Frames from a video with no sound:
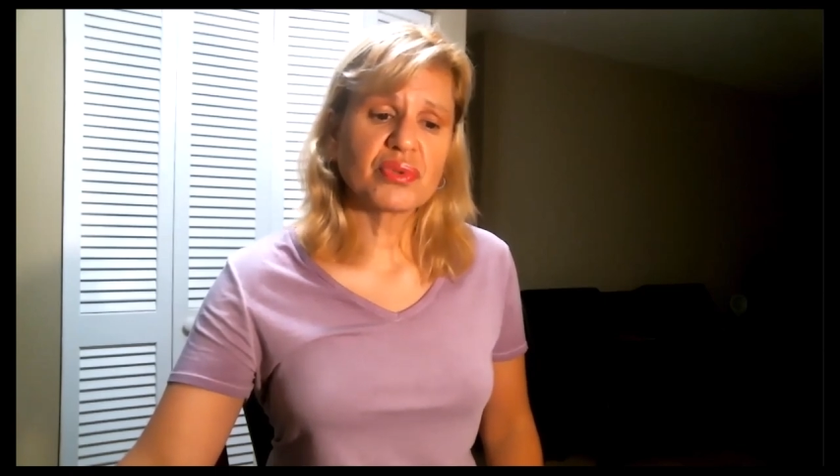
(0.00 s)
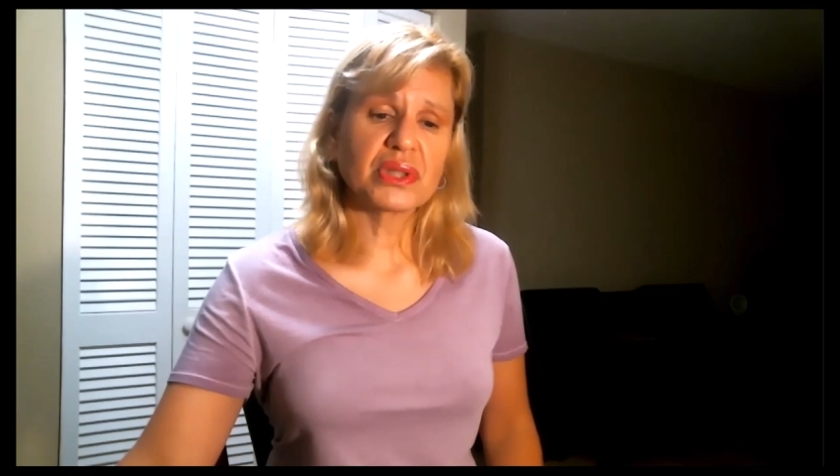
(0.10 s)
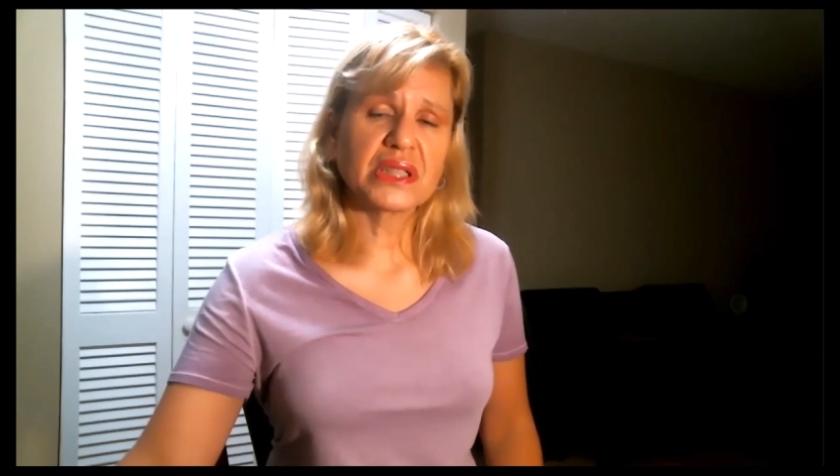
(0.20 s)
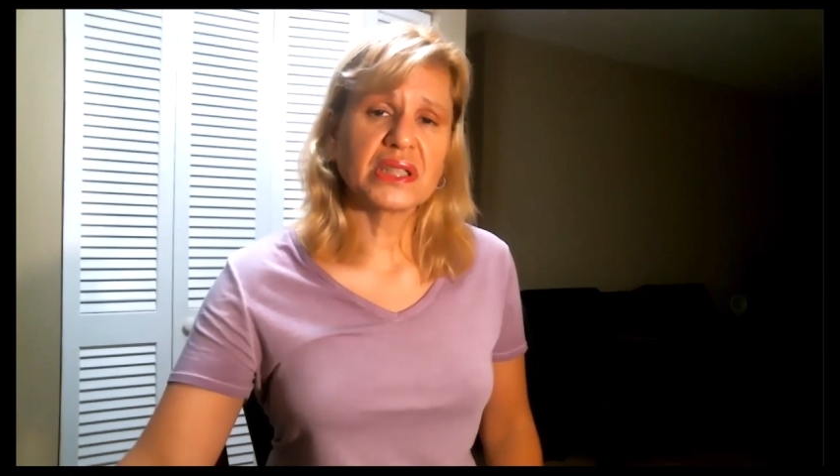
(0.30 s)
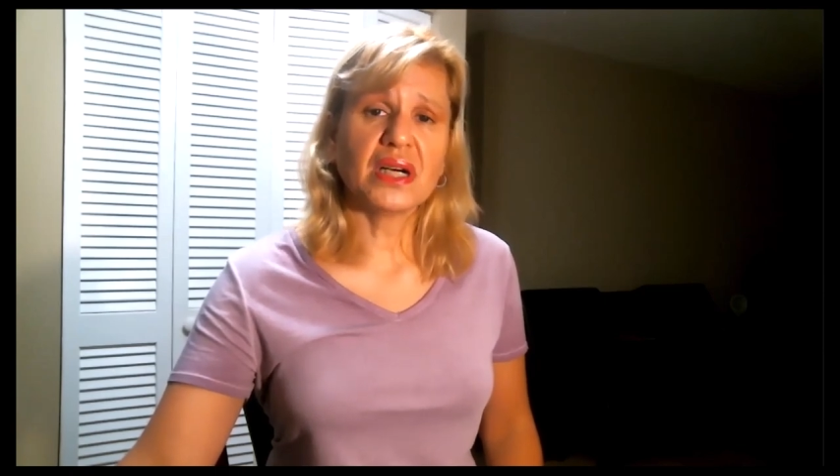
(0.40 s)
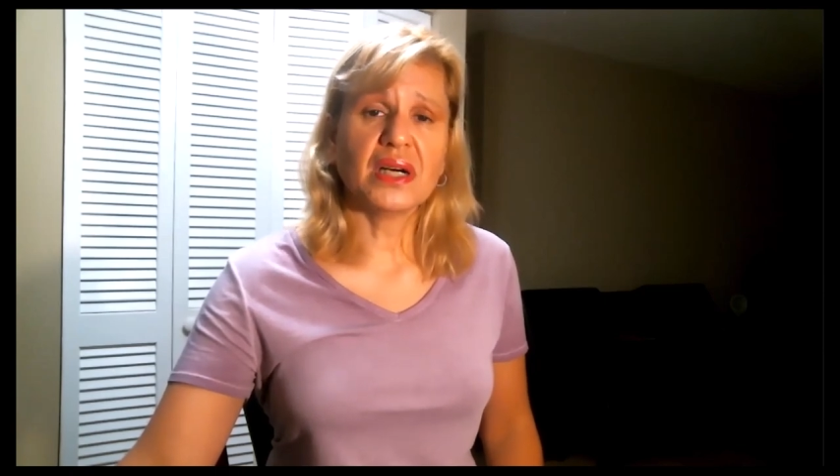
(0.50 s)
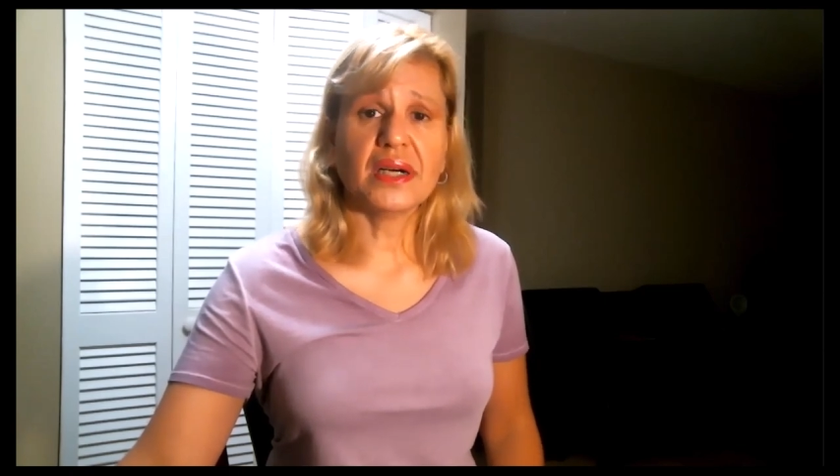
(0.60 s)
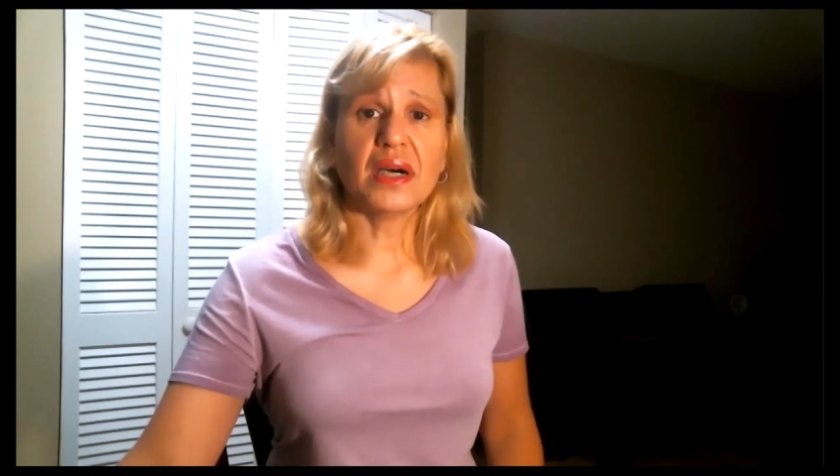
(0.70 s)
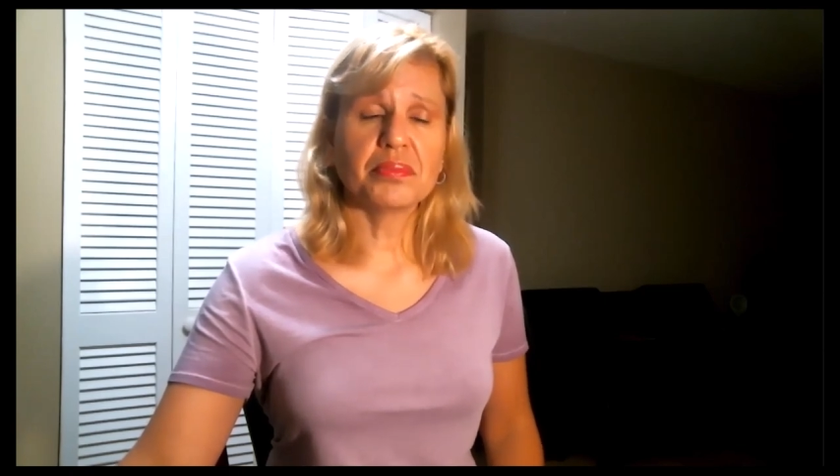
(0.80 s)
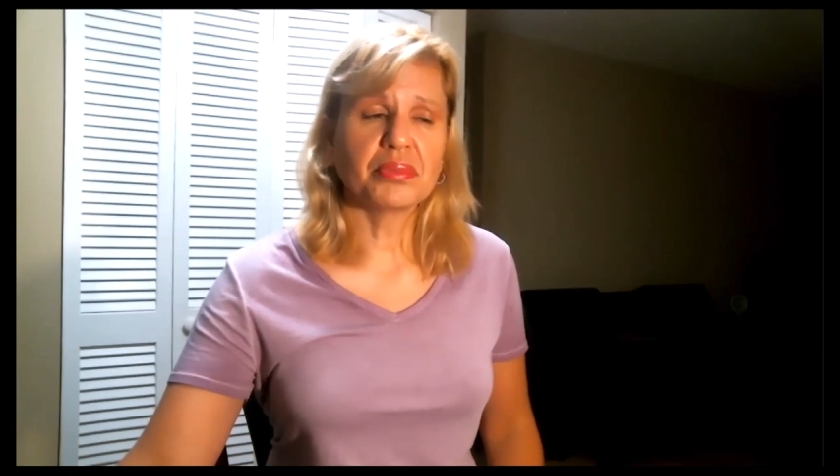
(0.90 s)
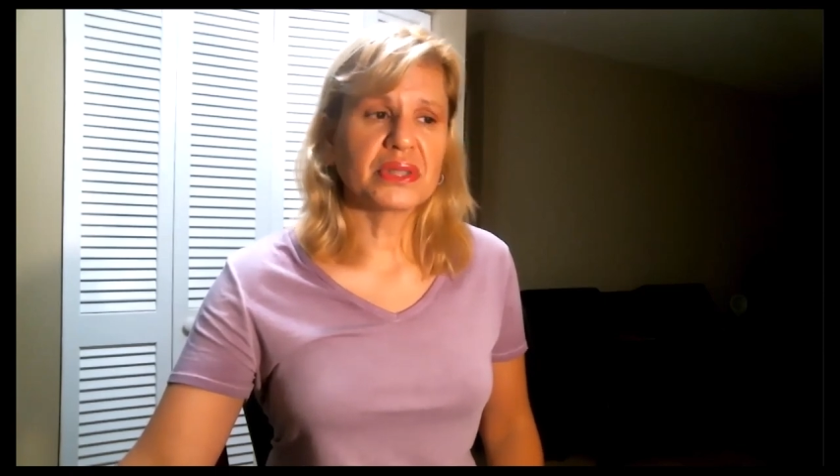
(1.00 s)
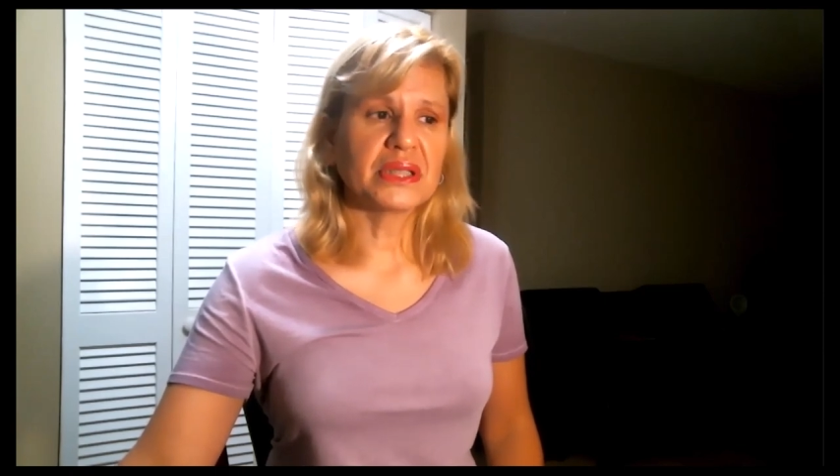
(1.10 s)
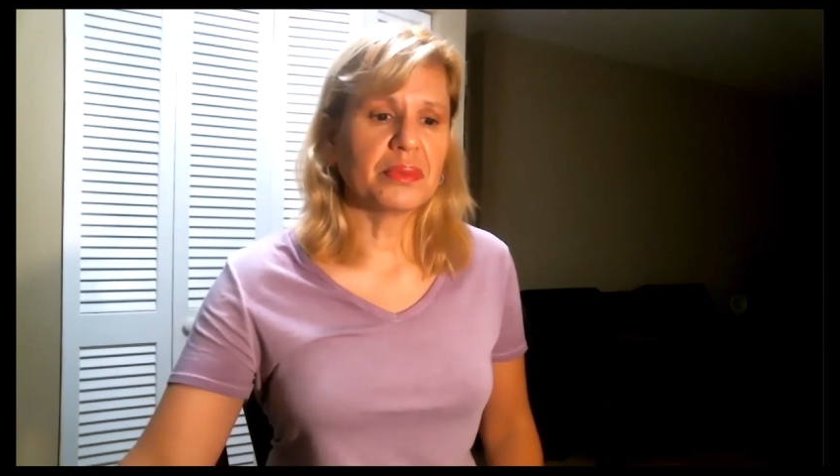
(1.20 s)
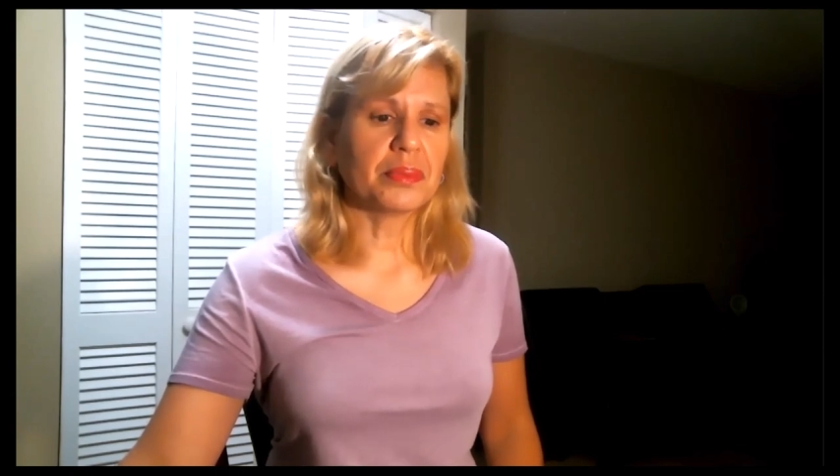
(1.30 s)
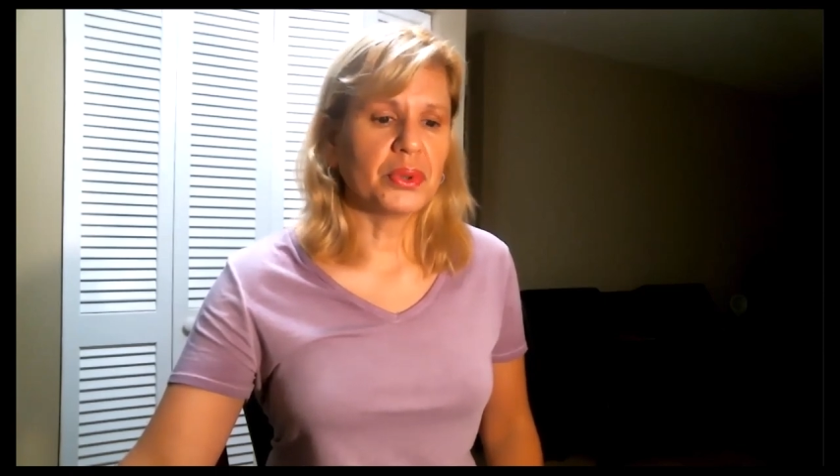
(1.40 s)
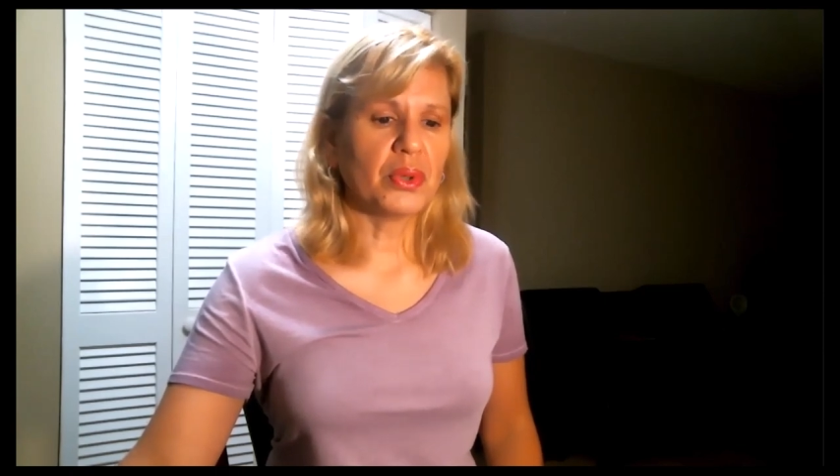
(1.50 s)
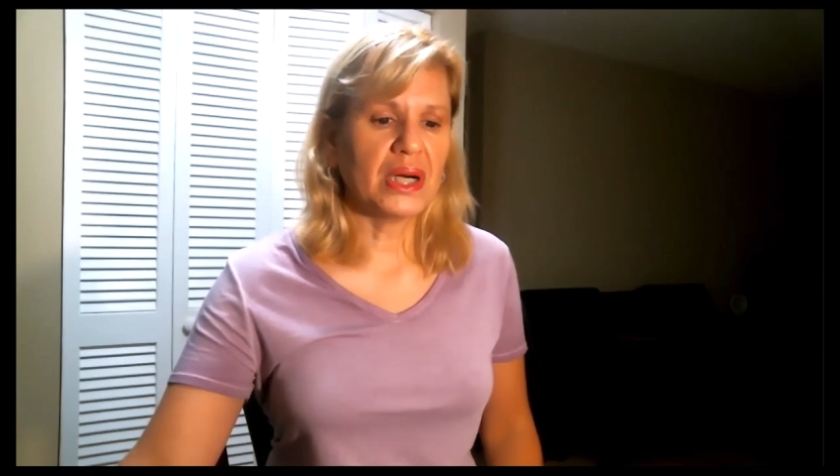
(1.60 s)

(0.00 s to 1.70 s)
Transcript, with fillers: really unbelievable.